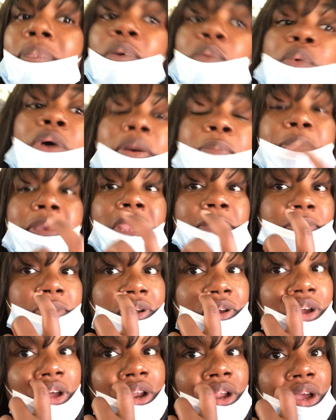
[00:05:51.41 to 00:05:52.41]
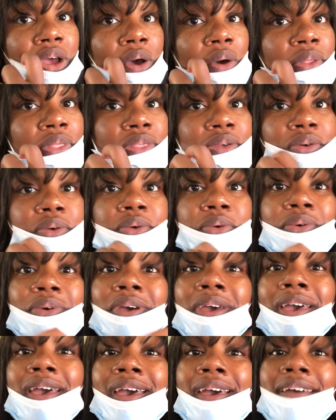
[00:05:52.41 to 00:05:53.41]
what people are gonna go through
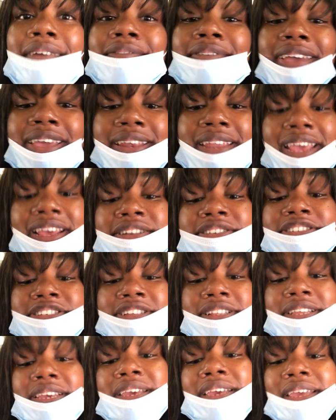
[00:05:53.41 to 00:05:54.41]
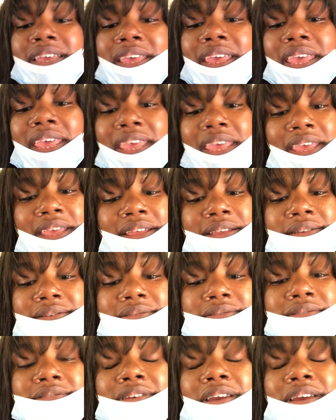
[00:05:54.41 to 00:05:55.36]
financially and